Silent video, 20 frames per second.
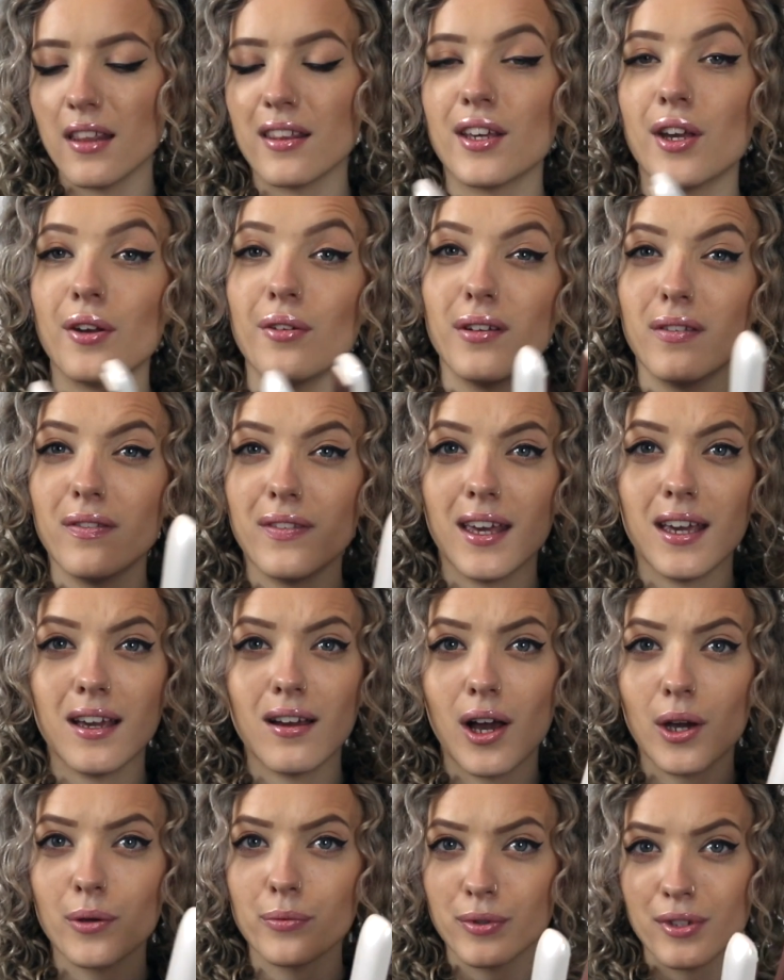The only thing
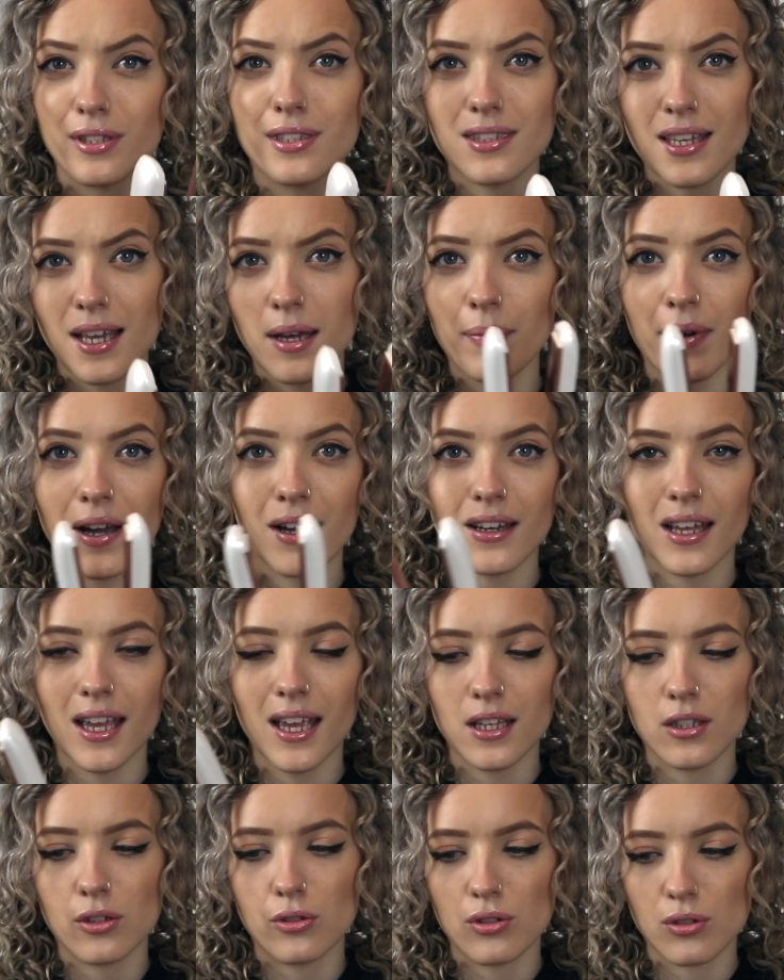I would say about it,
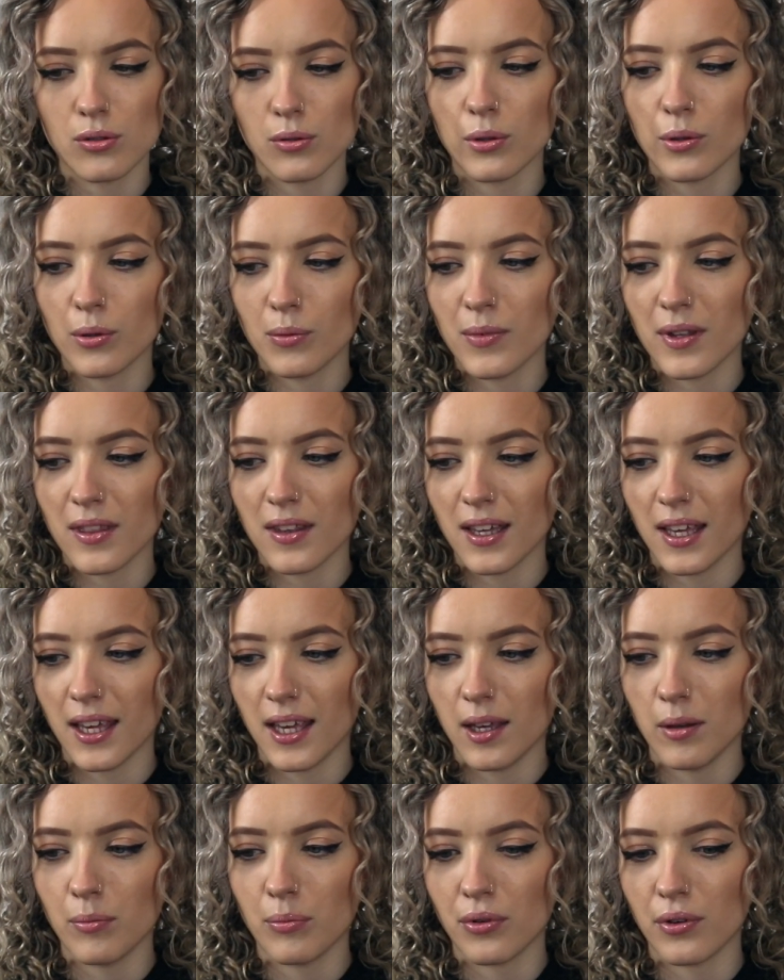it doesn't come with a
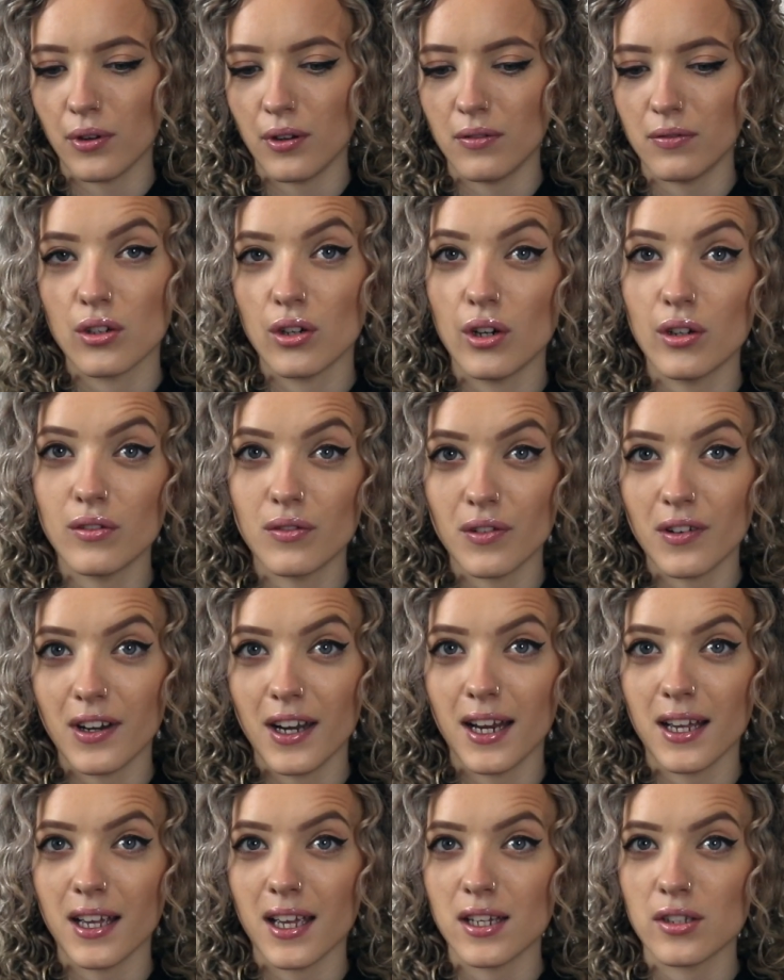heat-proof
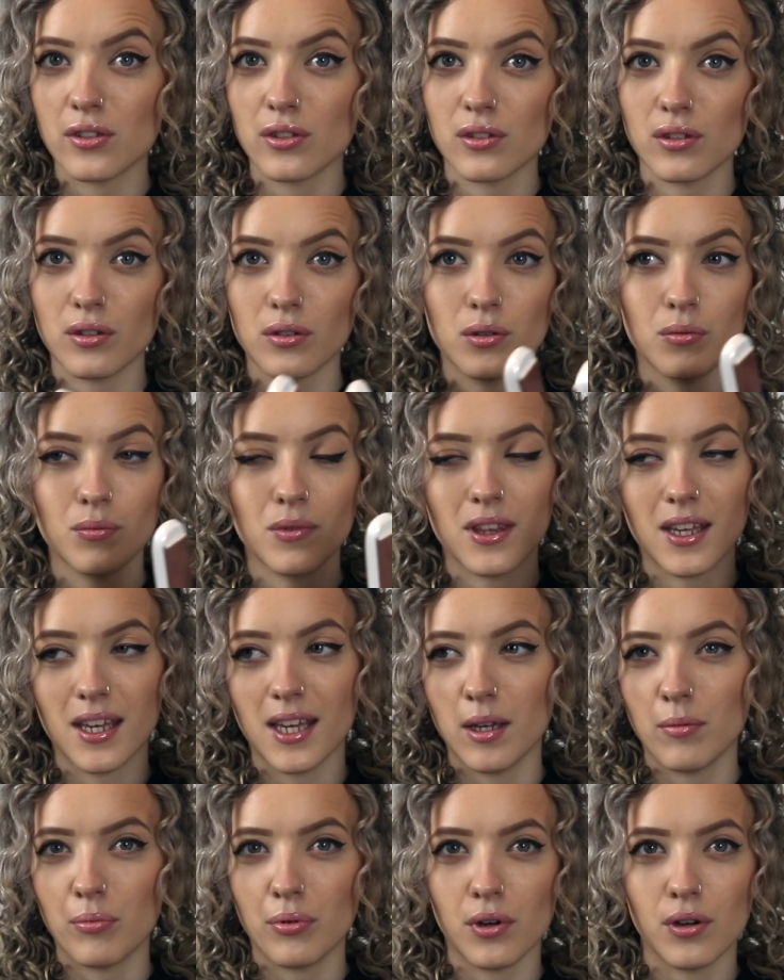covering, it doesn't come with a
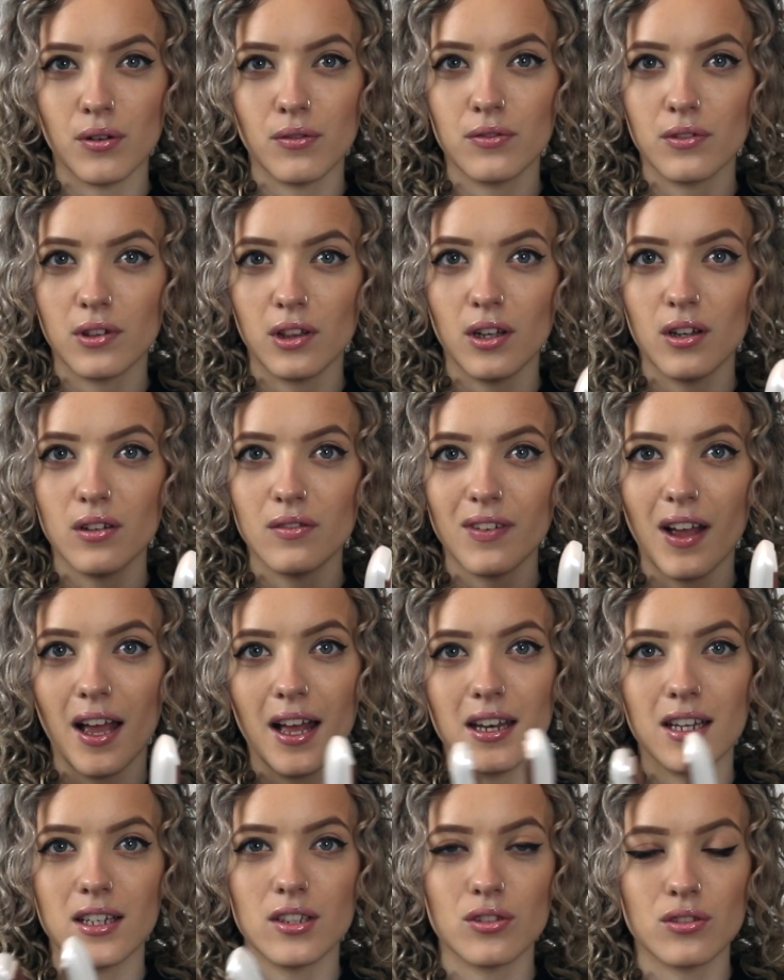heat-proof glove,
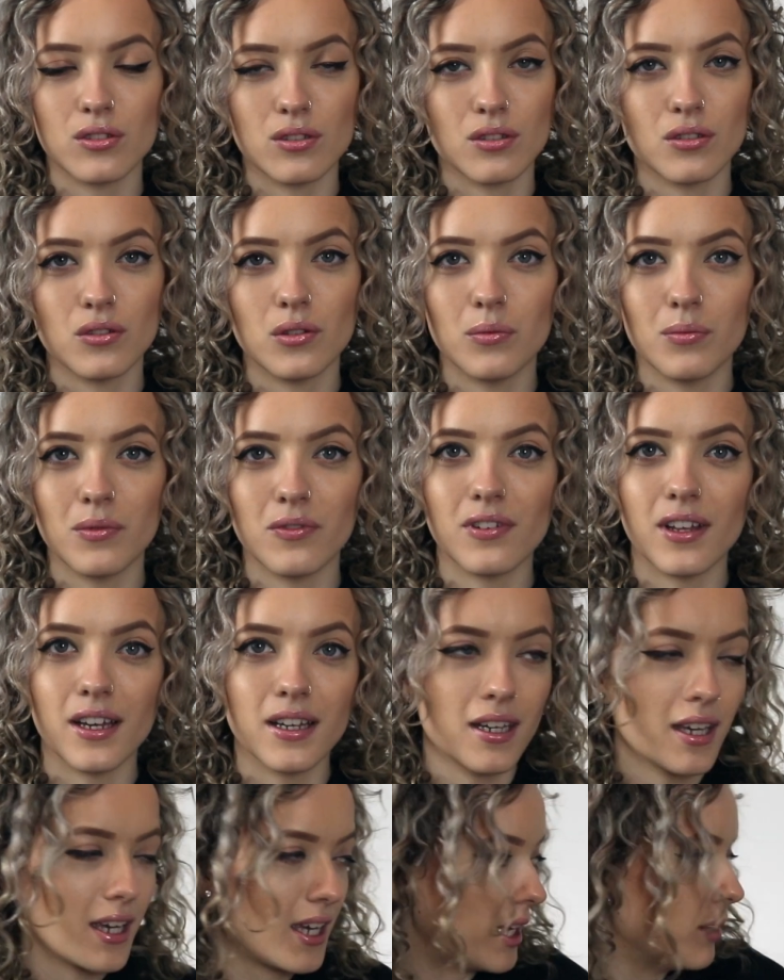and it doesn't come with
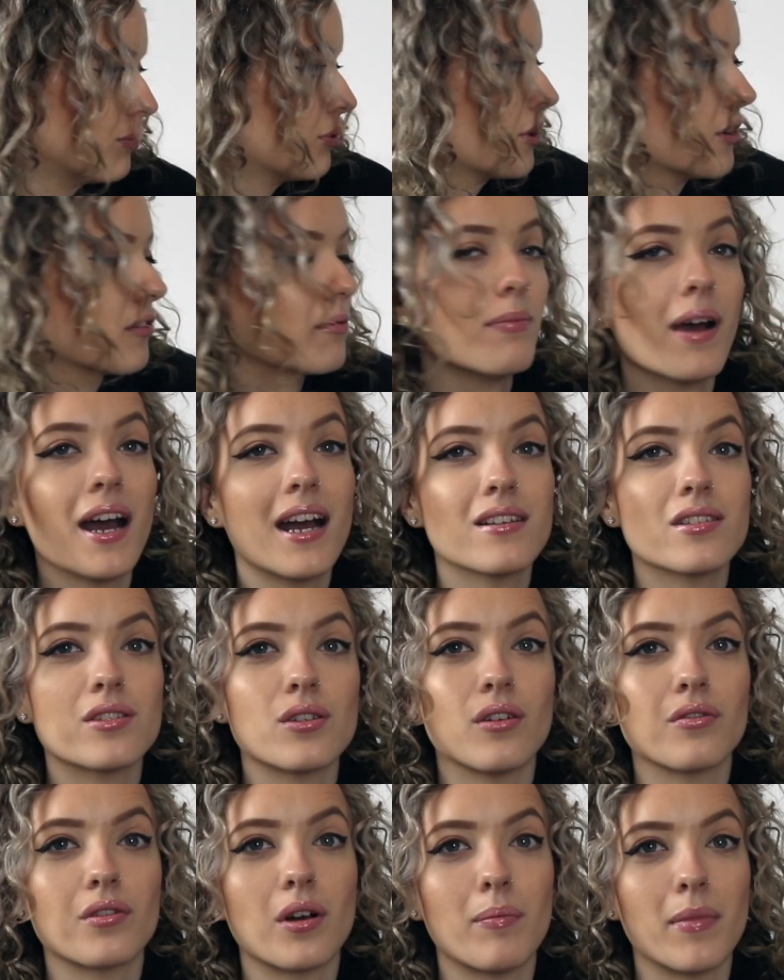like a heat-proof mat.
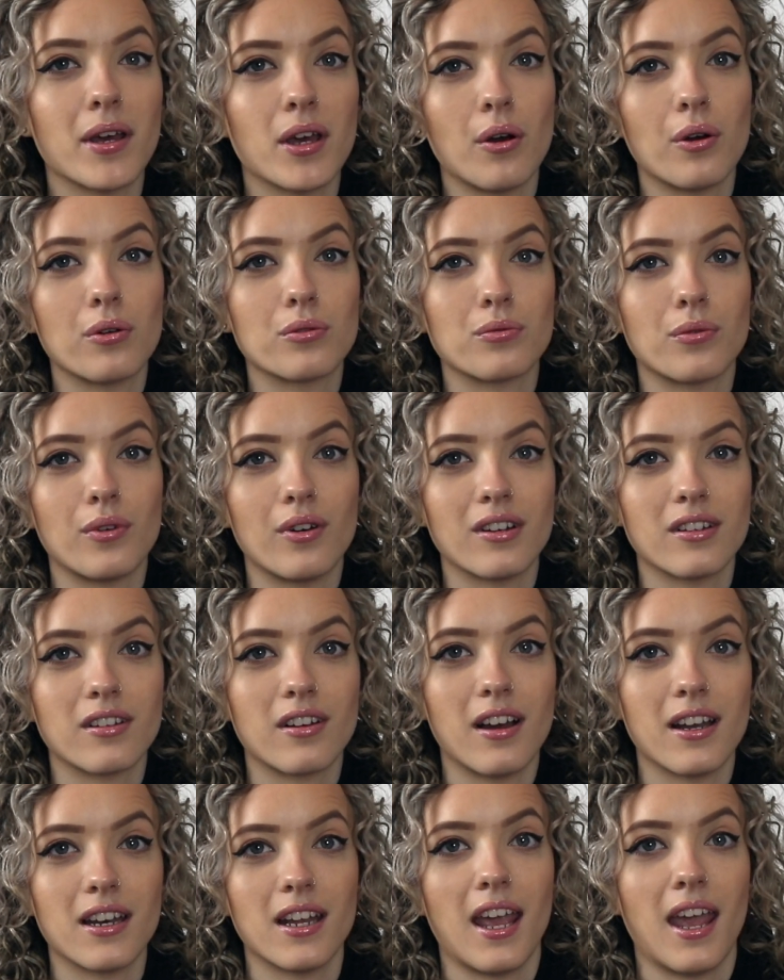So I've got my old one
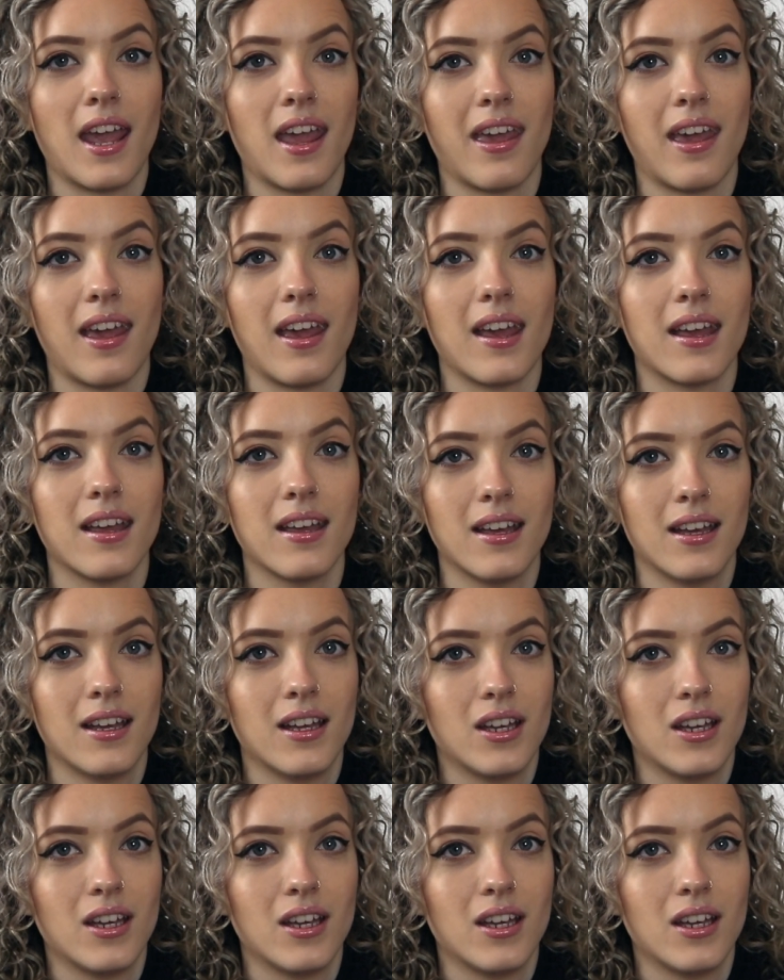kind of here